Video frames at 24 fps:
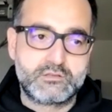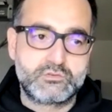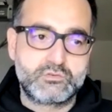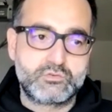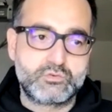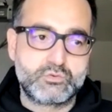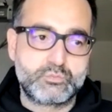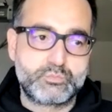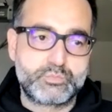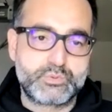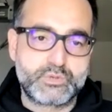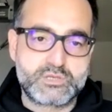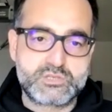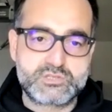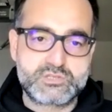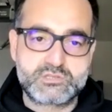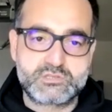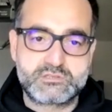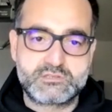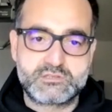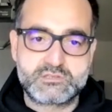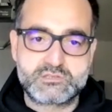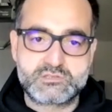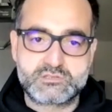to bridge
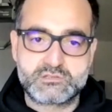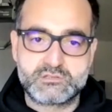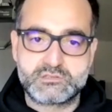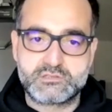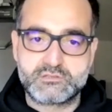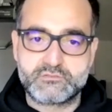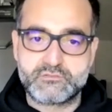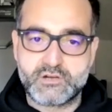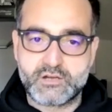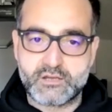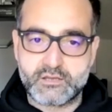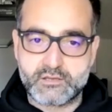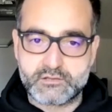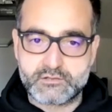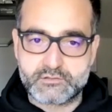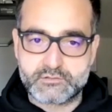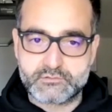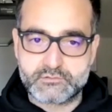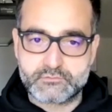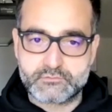the digital divide,